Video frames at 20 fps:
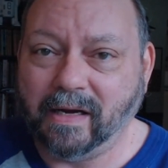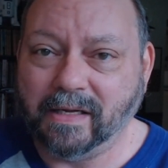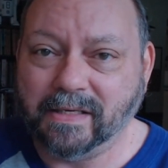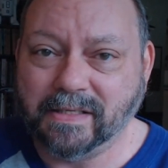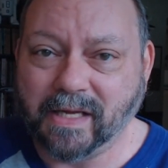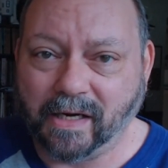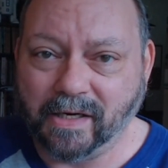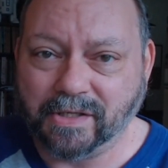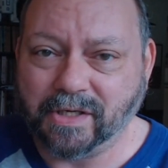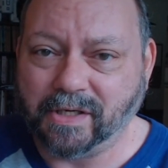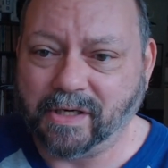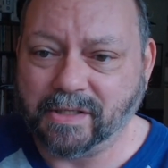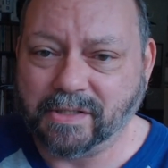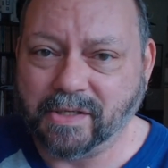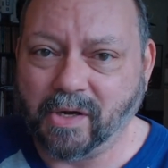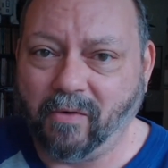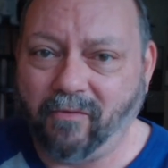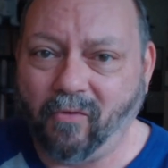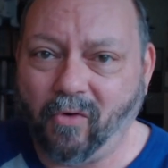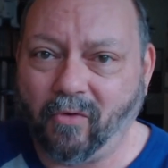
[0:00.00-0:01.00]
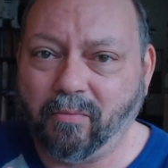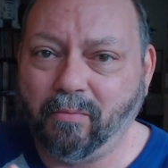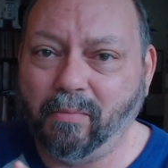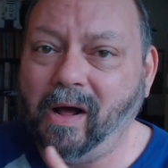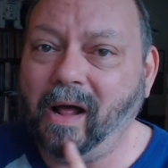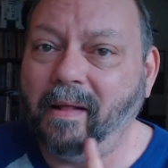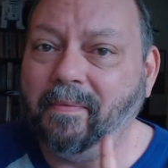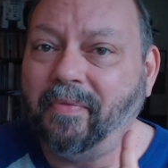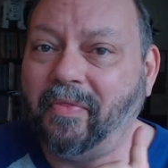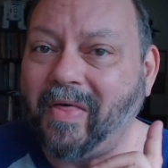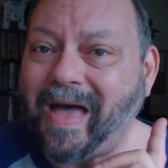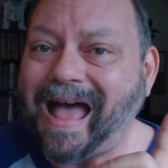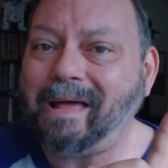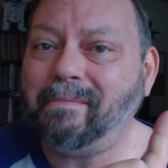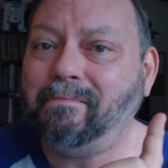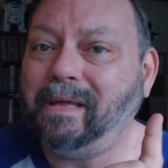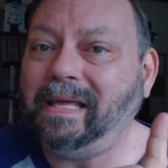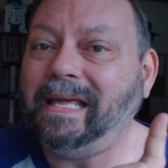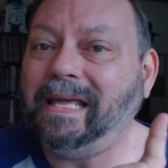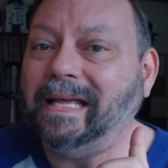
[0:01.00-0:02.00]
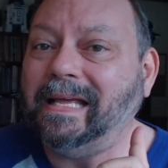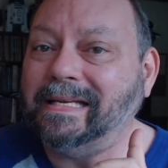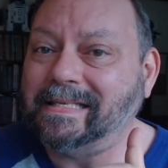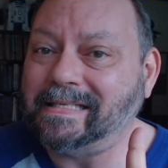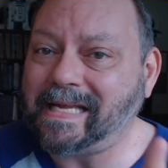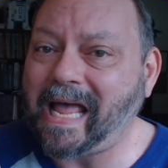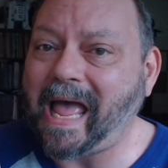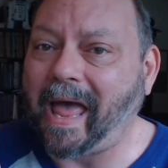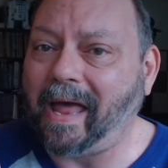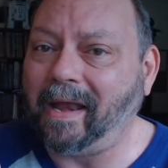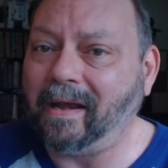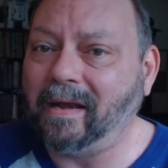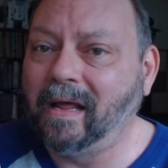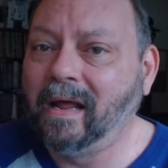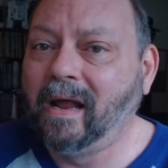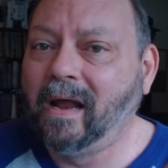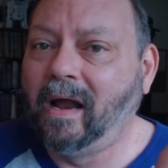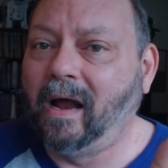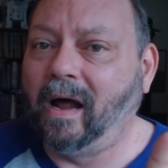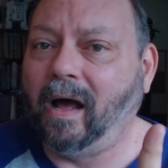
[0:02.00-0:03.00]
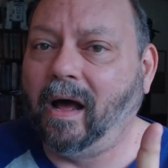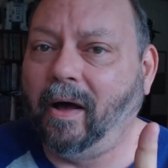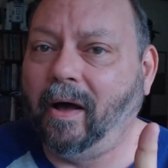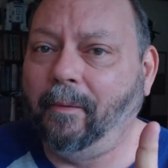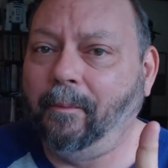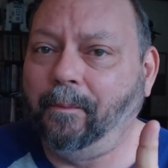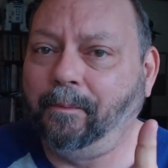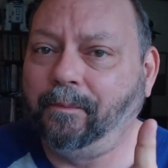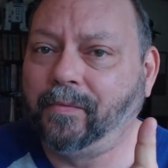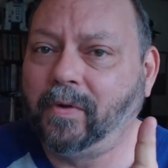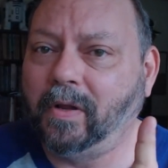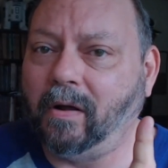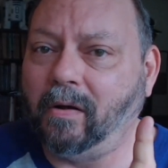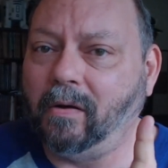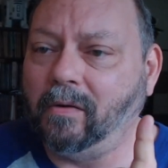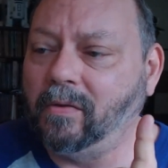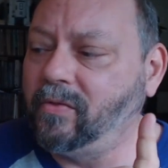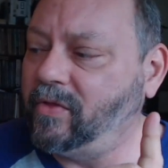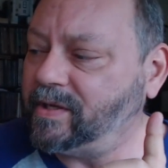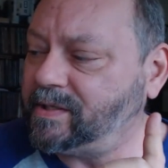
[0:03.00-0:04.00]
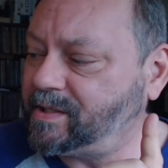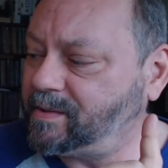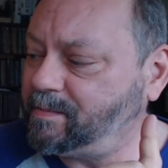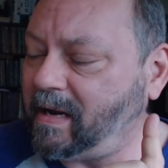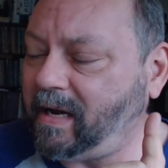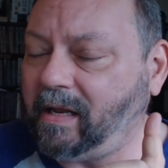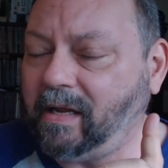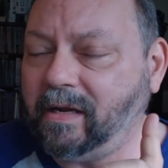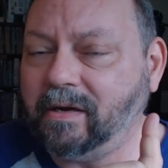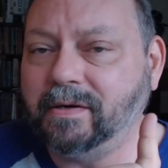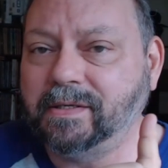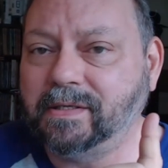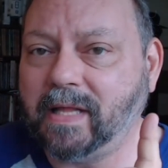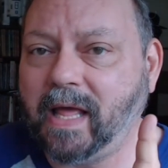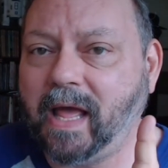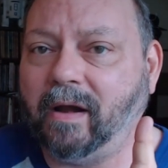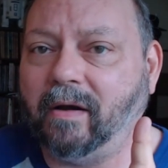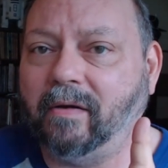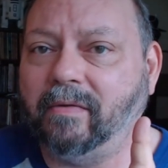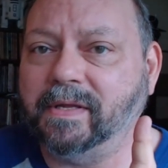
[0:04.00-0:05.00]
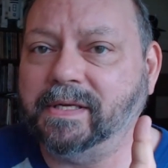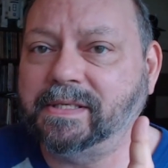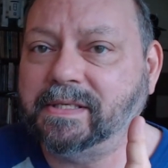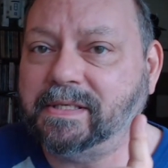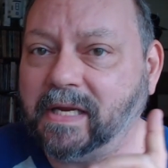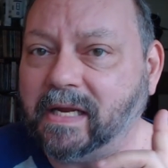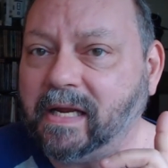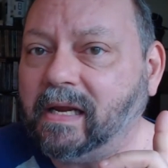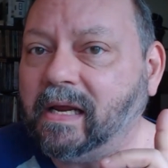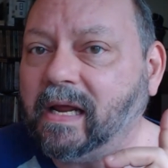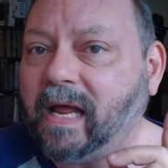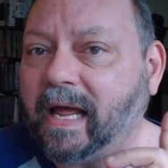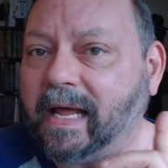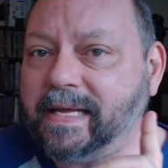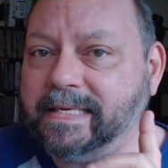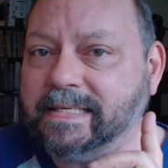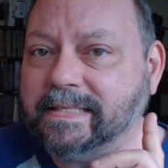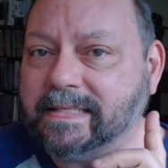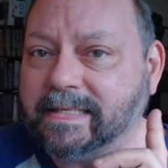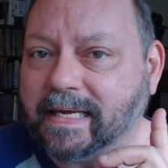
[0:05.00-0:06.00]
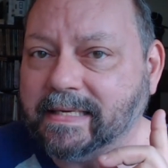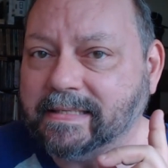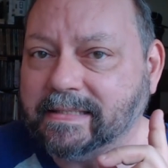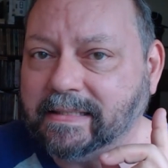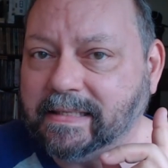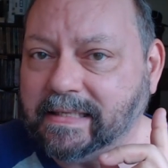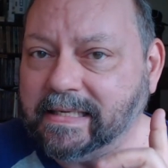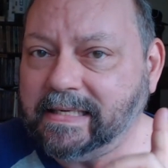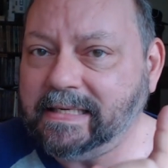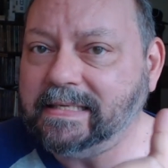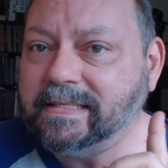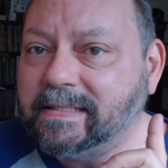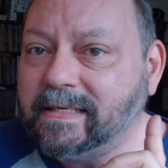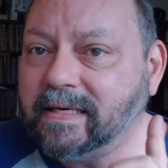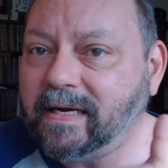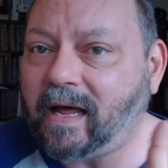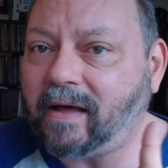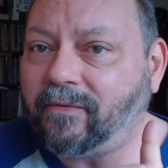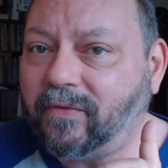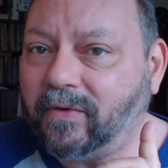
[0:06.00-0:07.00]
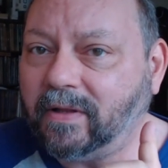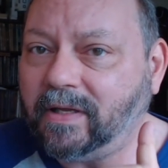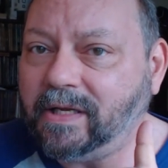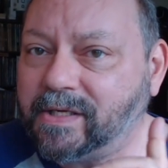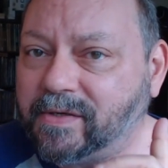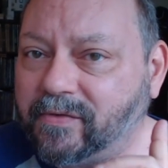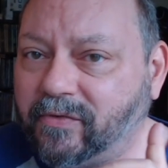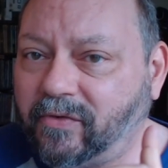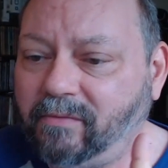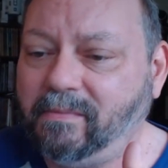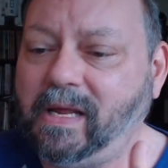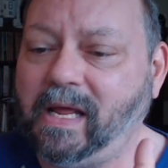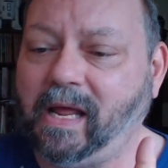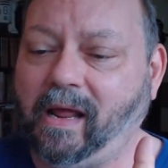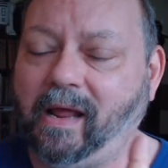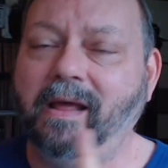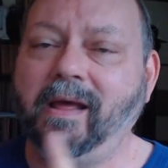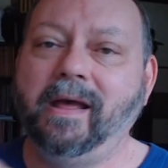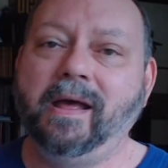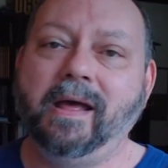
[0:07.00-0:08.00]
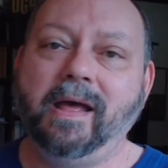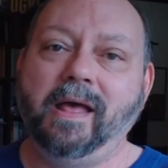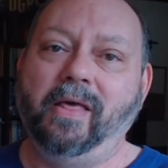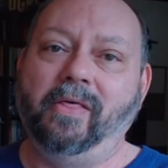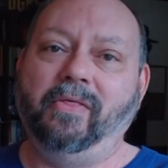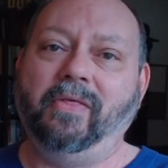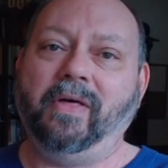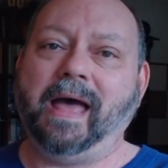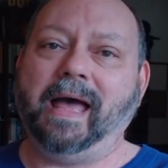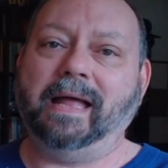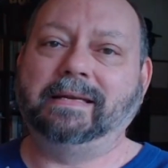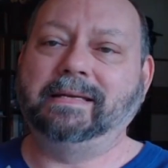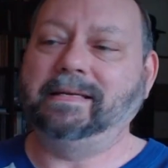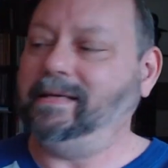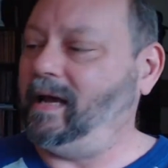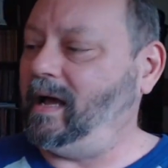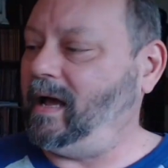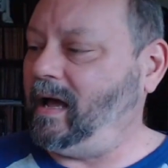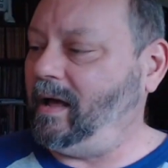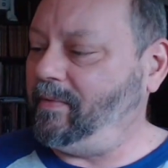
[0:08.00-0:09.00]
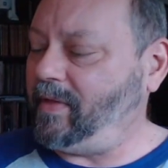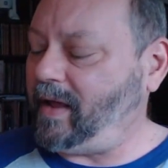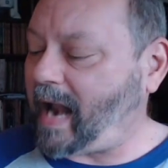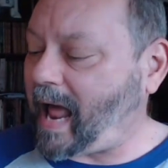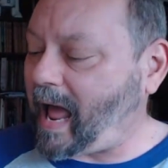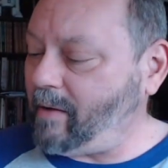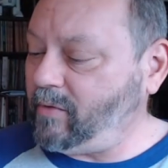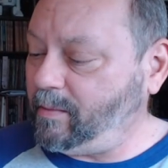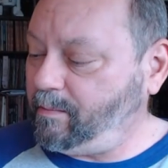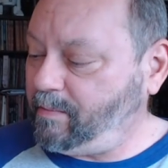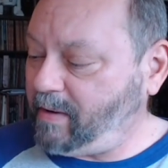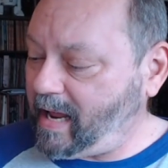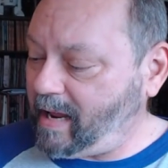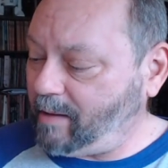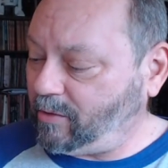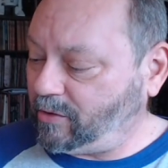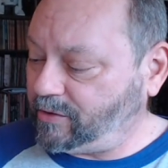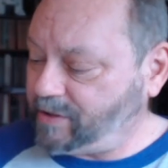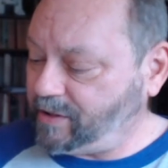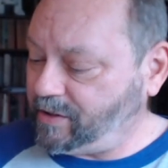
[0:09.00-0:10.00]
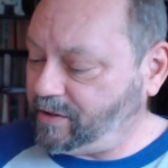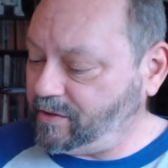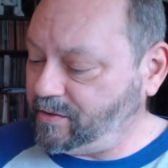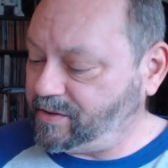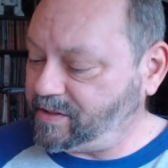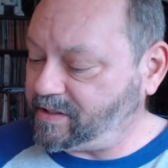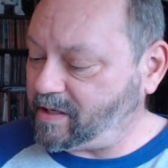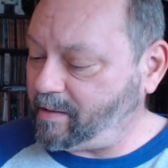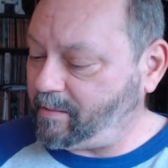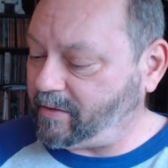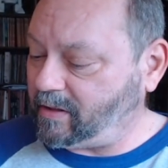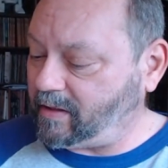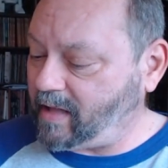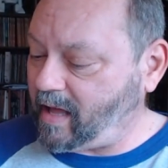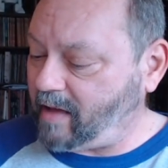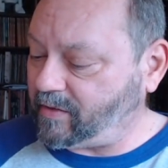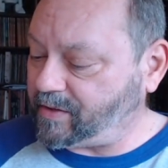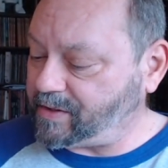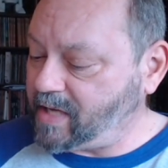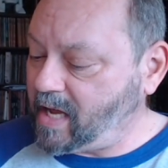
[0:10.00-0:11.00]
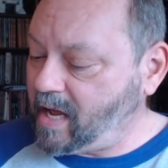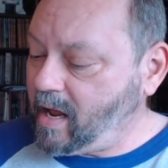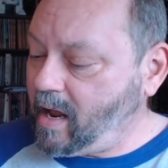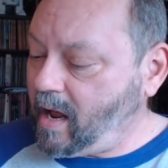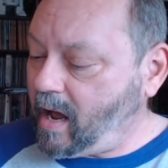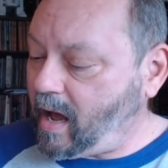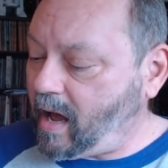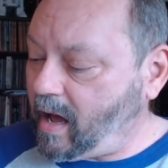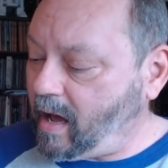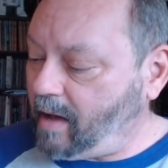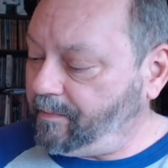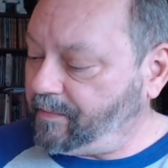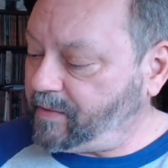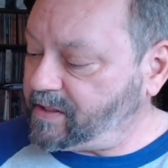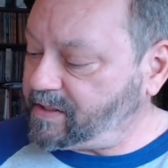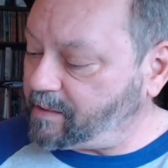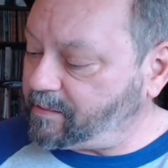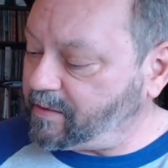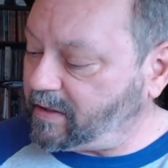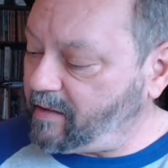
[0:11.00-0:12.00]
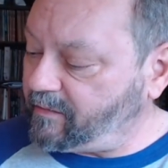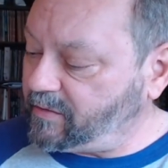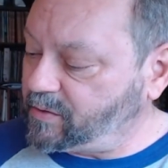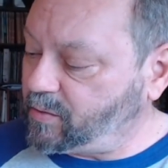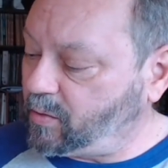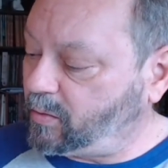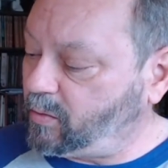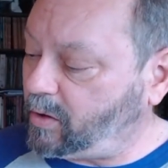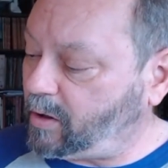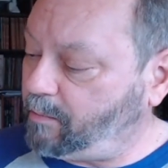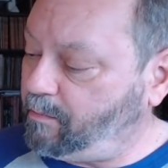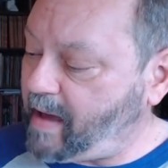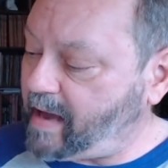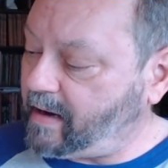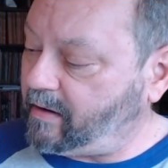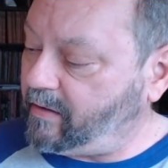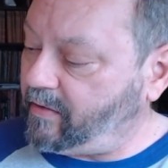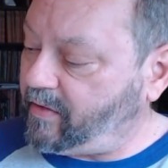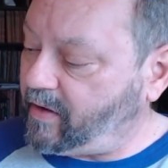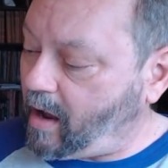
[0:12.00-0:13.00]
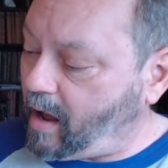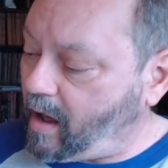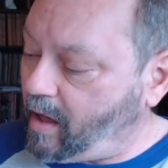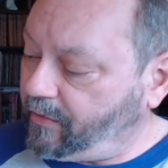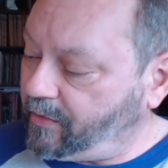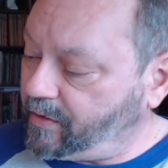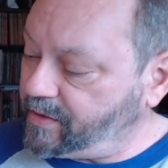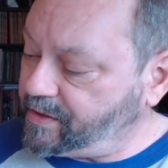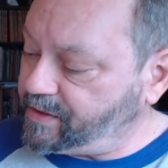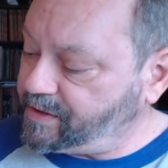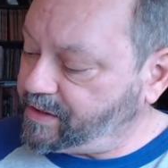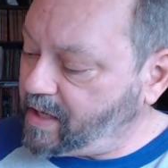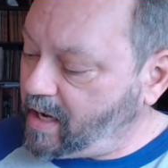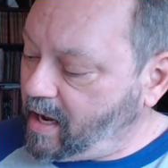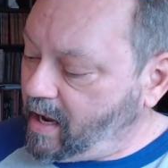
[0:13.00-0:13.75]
dungeon and so forth. But that being said, this many years later, the sting has eased enough, at least for me, that I would be able to use some of the levels. Some of the levels would work better than others.